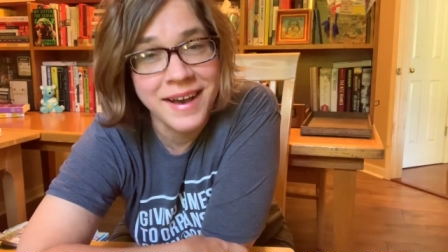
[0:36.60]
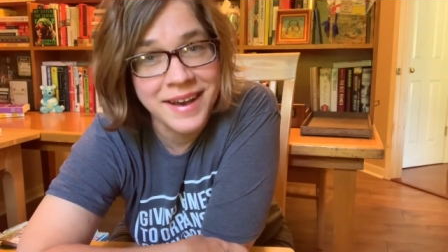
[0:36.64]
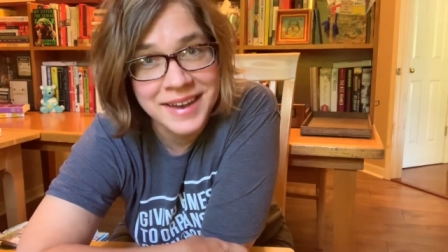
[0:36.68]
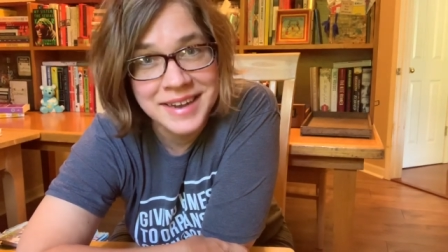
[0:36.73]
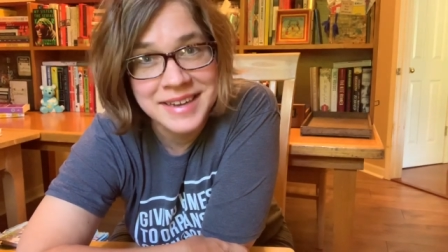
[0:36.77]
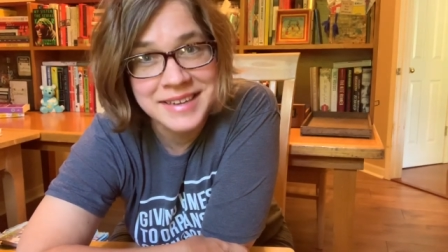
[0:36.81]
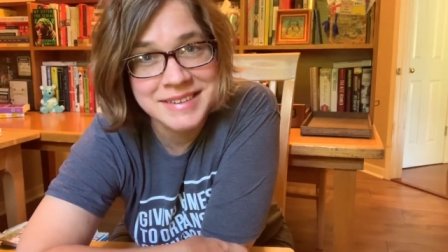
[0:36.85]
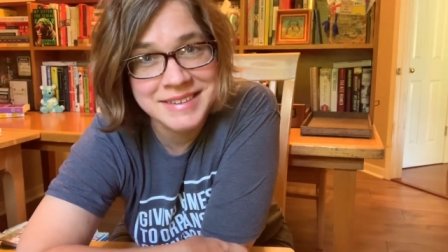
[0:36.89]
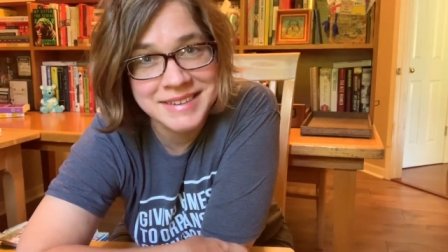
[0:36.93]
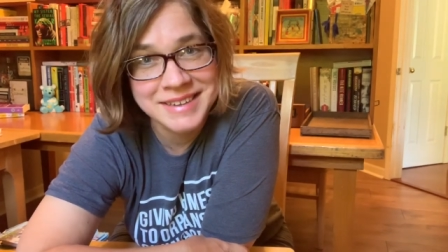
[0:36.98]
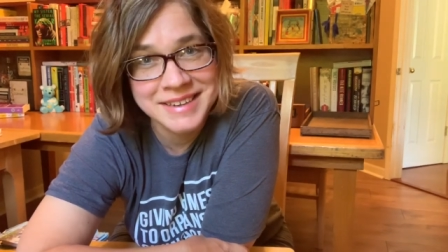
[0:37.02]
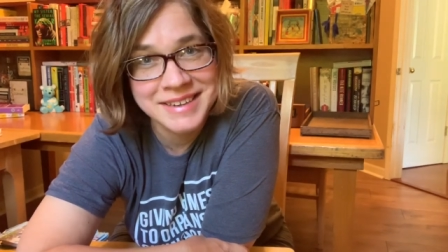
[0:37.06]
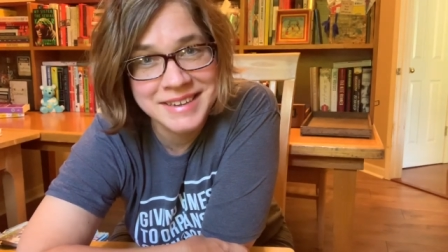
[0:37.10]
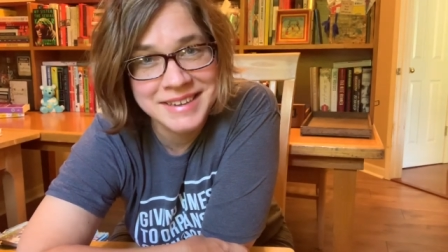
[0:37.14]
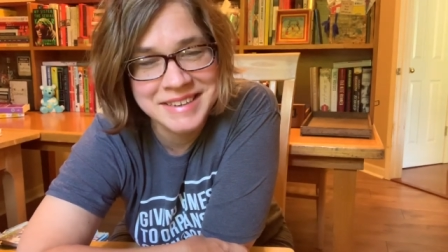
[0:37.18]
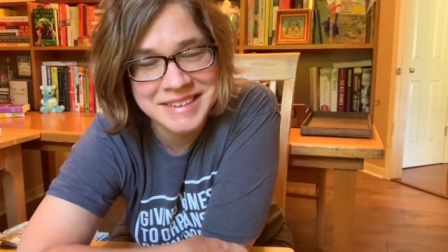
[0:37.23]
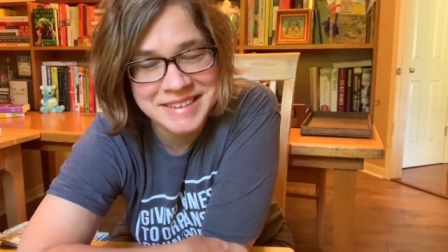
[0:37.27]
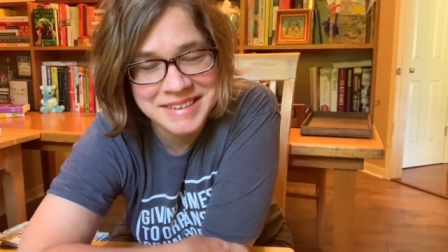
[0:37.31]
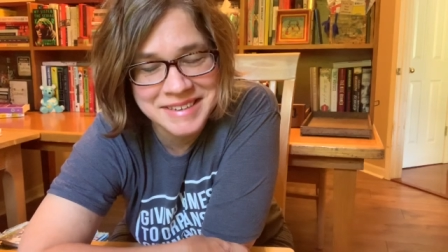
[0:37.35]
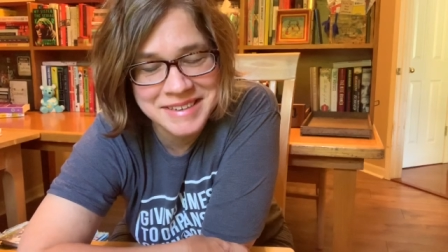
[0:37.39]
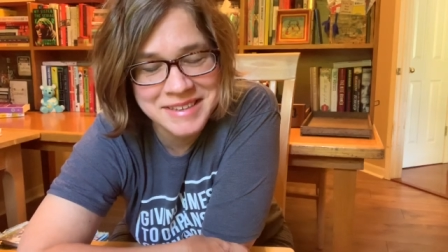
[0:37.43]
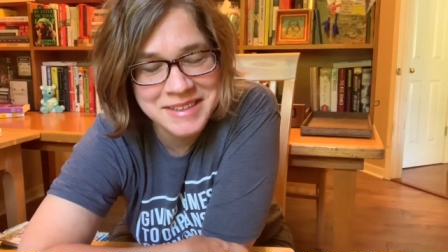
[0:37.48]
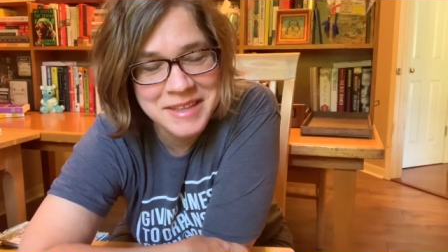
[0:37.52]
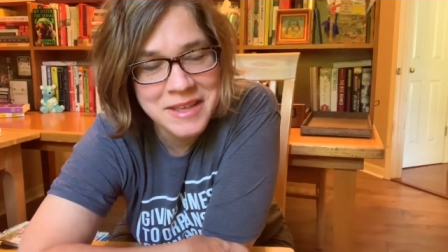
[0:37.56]
I did.
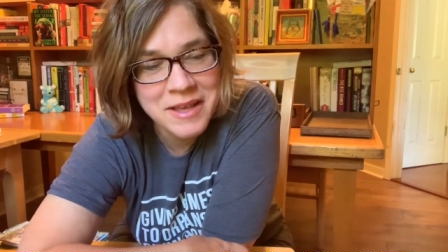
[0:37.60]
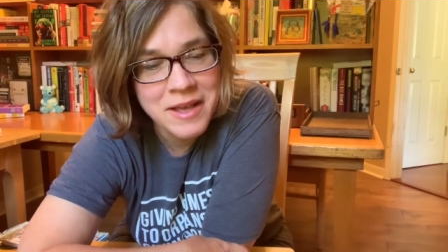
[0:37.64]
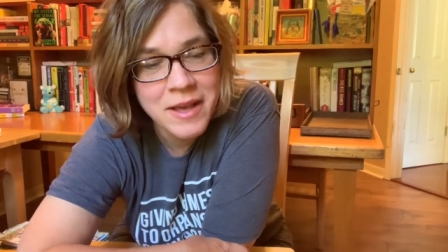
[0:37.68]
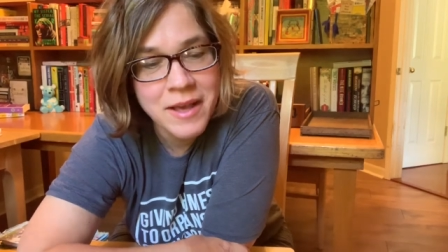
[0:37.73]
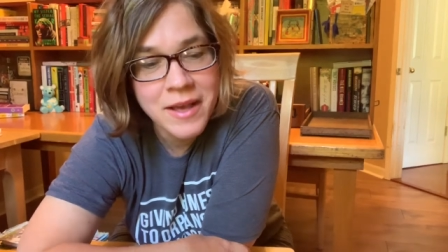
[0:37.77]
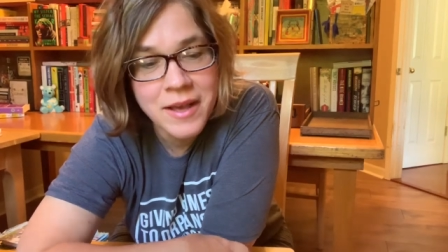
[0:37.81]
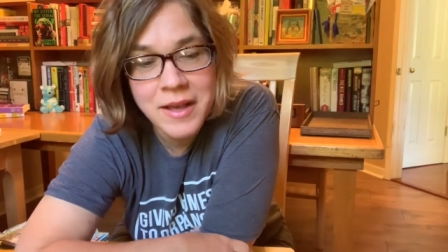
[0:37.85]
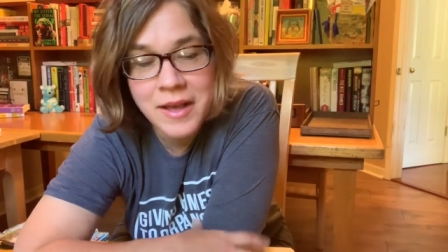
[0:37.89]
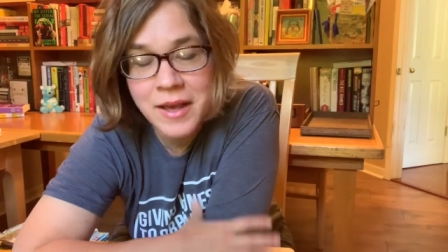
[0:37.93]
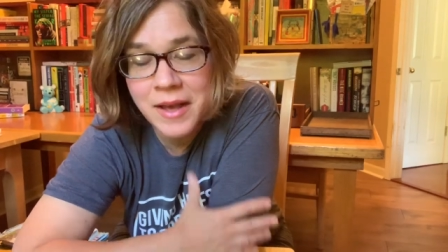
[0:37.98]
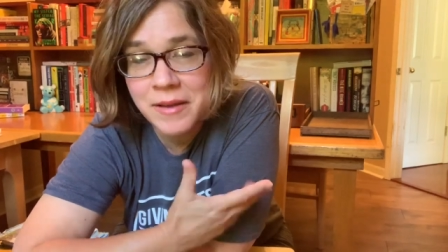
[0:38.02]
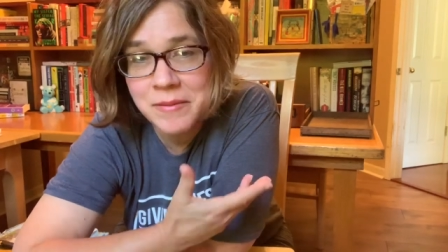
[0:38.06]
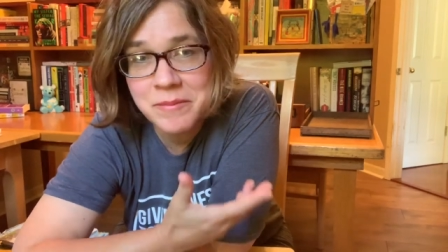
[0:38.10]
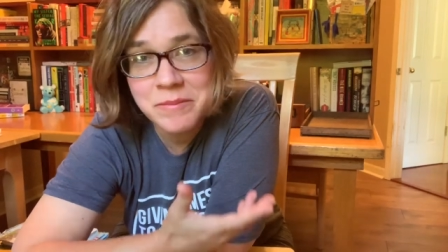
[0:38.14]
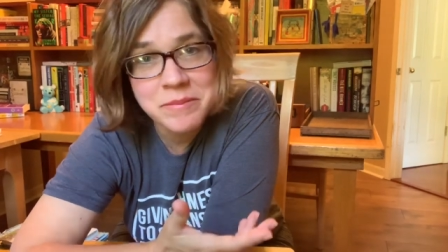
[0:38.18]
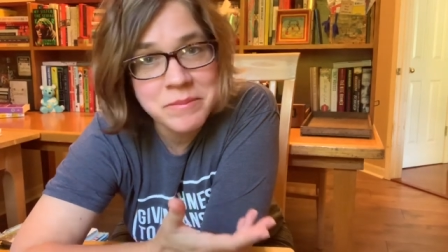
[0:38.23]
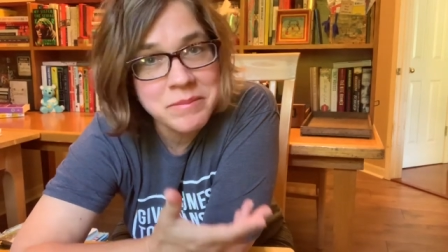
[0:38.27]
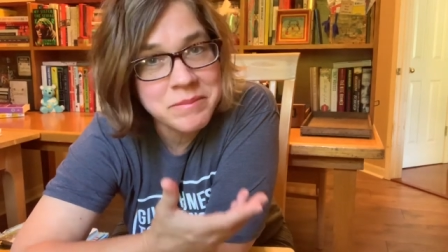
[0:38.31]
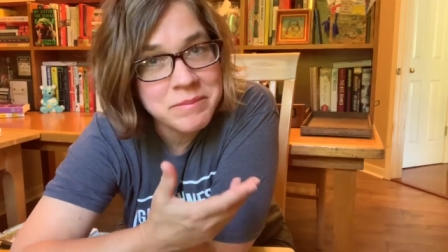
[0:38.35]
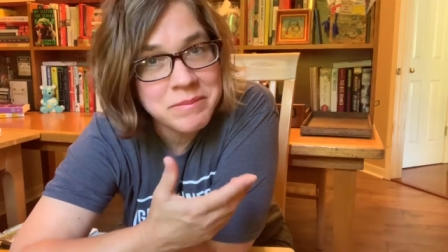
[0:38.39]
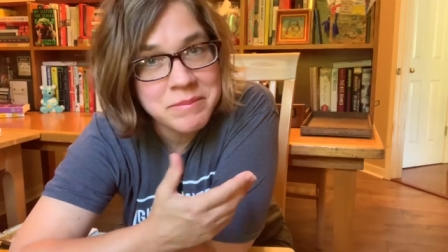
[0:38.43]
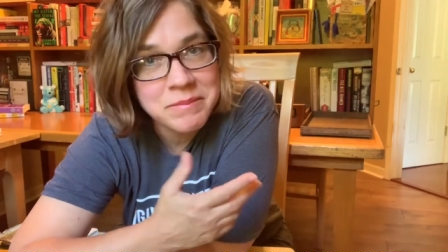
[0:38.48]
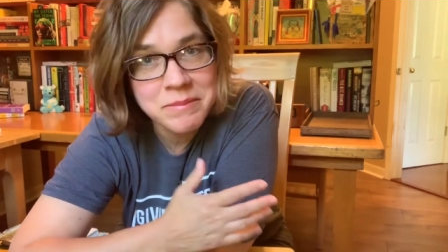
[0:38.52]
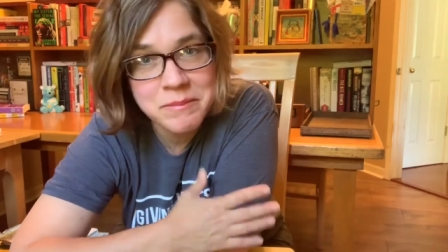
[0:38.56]

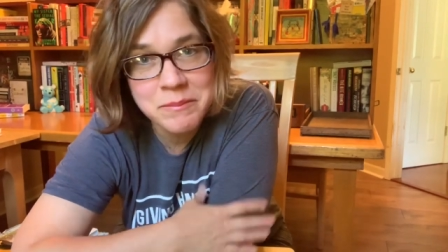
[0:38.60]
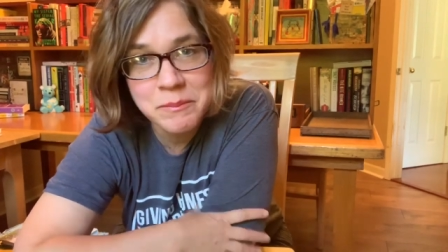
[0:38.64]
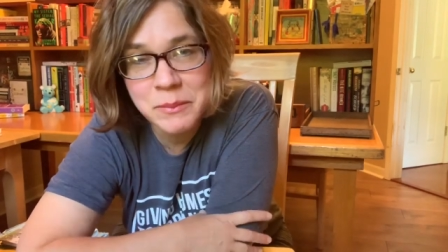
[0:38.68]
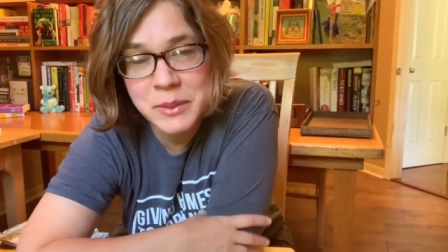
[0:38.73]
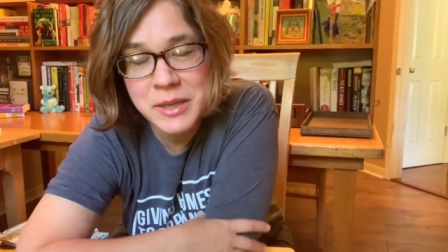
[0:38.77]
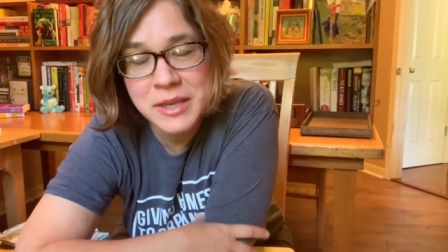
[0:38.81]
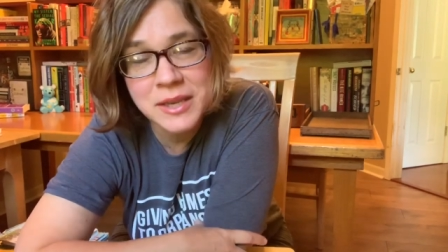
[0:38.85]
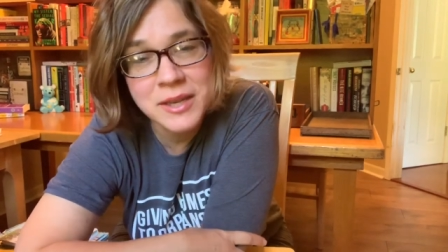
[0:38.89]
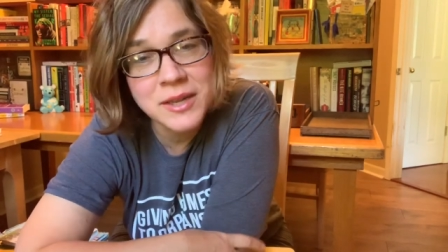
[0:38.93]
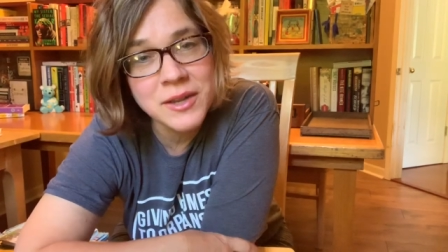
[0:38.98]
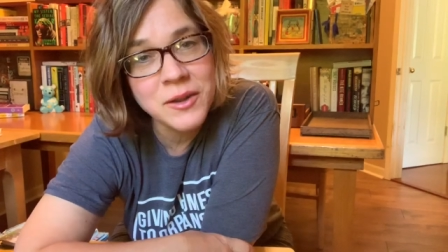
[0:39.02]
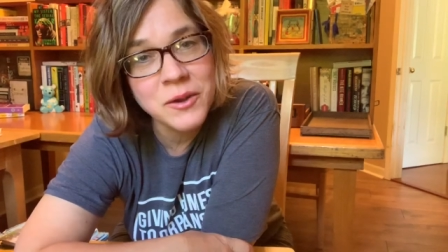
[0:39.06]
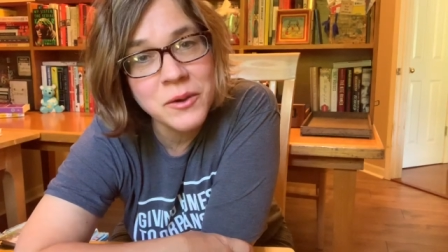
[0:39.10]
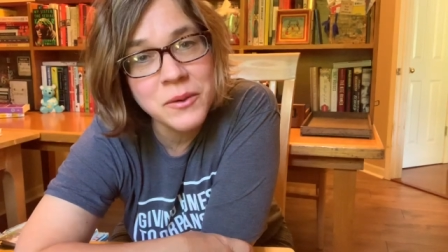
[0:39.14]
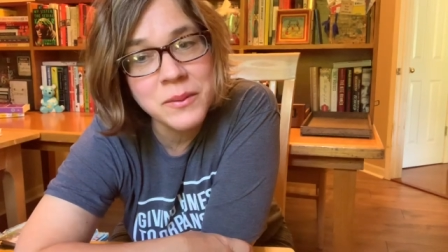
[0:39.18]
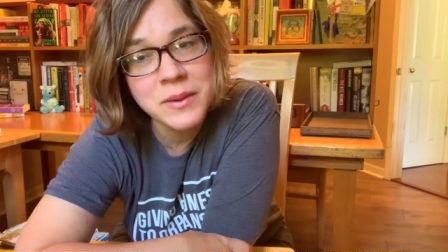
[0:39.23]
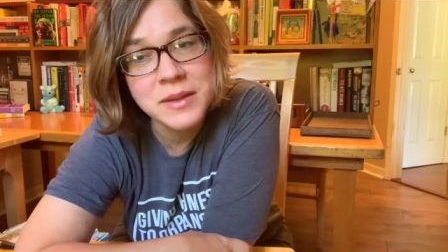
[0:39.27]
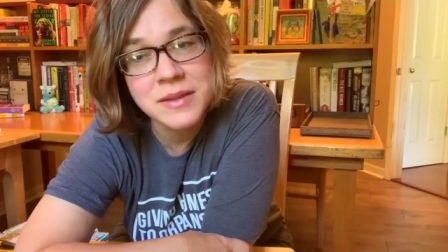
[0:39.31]
But you know,